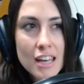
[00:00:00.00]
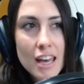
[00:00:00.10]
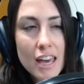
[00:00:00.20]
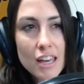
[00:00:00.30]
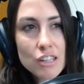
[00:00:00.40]

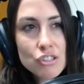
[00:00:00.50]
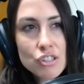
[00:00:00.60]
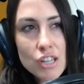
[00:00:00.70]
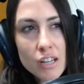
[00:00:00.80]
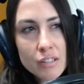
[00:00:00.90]

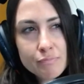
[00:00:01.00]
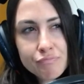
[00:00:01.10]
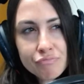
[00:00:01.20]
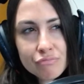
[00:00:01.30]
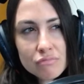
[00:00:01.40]
And
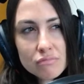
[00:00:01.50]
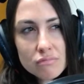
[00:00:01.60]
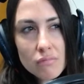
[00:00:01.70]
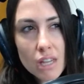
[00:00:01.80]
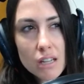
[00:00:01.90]

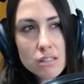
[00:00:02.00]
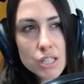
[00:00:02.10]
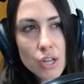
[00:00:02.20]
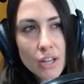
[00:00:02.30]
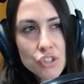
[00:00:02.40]

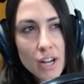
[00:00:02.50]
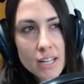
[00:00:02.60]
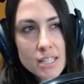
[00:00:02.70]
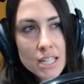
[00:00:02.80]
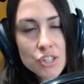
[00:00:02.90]
so I try
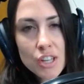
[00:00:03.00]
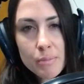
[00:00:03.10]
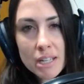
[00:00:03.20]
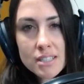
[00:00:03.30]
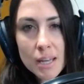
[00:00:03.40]
to teach
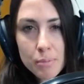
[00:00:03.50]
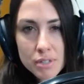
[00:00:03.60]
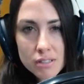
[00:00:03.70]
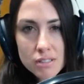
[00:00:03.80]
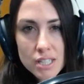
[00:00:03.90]
them
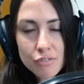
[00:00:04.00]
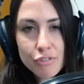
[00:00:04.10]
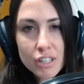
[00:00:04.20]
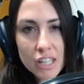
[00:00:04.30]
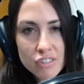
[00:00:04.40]
acceptance and
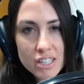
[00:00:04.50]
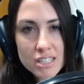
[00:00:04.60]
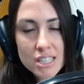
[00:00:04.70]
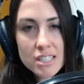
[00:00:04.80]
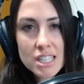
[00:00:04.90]

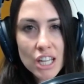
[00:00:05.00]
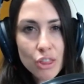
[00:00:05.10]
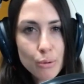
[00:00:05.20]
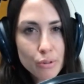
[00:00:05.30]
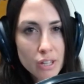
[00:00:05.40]
forgiveness and
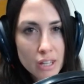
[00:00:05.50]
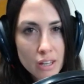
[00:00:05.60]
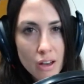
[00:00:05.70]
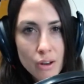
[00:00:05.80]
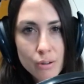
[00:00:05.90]
seeing through the
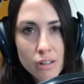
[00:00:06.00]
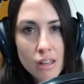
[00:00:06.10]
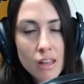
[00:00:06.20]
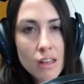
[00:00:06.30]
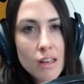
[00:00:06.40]
ego
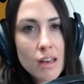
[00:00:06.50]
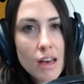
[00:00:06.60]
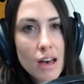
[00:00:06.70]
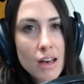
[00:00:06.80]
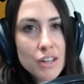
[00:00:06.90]

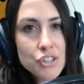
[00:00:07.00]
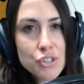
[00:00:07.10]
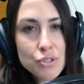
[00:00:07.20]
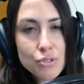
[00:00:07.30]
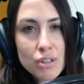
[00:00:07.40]

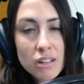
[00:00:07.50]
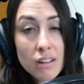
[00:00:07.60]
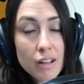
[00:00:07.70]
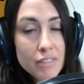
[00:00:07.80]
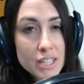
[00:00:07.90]
to the
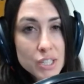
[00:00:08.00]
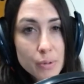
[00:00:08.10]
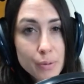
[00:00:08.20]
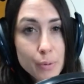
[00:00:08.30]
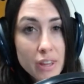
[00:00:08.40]
love that's
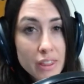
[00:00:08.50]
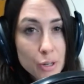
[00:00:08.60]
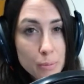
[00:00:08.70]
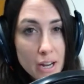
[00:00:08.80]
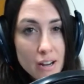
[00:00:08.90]
within
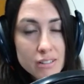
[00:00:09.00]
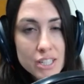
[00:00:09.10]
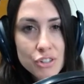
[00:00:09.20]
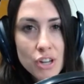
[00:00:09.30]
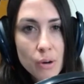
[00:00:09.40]
their
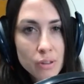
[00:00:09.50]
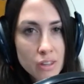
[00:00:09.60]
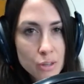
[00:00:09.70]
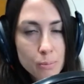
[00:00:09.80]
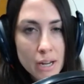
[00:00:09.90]
parents, and knowing
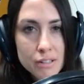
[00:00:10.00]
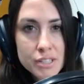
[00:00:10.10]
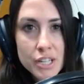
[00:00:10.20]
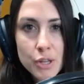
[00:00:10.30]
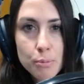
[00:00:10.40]
that their
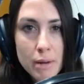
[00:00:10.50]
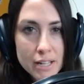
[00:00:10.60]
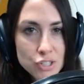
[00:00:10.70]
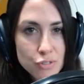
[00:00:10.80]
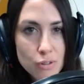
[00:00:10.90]
parents did their
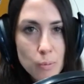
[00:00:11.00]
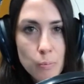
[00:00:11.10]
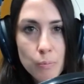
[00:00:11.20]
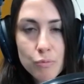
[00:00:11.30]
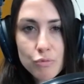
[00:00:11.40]
best
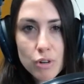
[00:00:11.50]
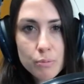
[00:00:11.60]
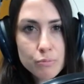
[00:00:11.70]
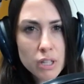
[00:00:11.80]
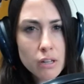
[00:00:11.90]
from
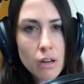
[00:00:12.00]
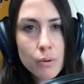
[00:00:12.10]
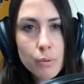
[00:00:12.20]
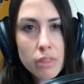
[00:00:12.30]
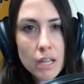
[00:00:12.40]

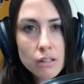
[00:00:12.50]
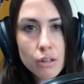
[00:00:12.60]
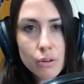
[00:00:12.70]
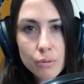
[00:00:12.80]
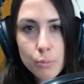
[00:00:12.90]
what they
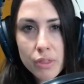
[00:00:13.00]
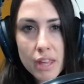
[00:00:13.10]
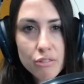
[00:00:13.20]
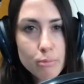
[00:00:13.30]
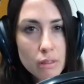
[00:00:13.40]
knew and what
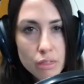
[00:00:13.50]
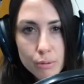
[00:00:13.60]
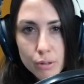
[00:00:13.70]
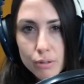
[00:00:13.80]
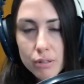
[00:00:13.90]
they've been
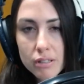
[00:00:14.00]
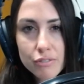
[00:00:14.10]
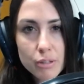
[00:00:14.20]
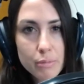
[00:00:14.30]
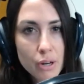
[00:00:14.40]
through
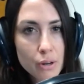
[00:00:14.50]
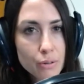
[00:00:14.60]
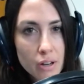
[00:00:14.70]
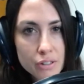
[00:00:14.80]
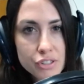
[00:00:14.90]
and from their
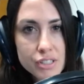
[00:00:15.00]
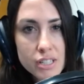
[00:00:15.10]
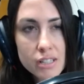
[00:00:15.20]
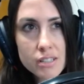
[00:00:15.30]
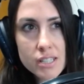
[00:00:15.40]
own
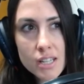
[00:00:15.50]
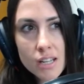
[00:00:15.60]
consciousness.